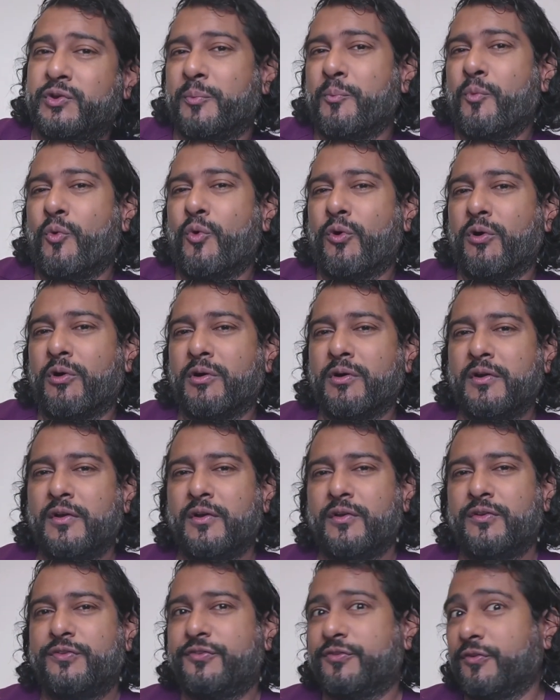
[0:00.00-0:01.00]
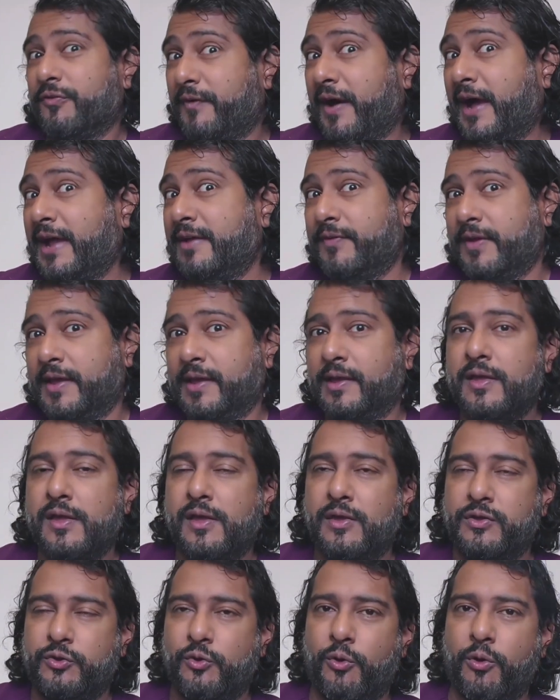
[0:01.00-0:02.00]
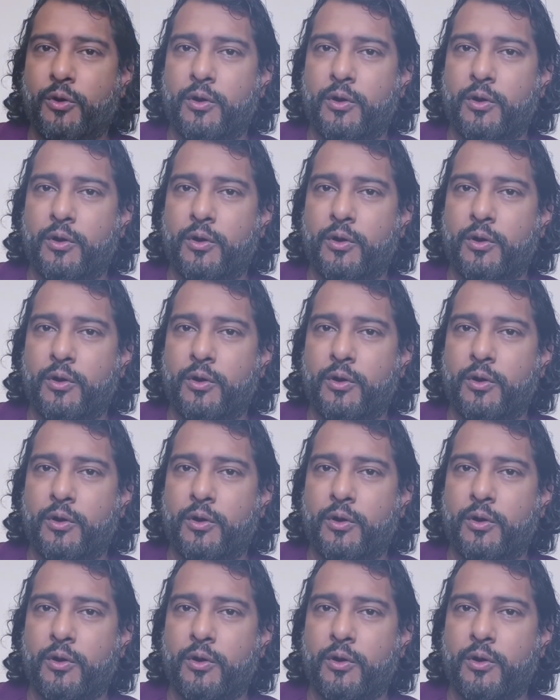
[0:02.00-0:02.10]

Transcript: you're more surviving. You're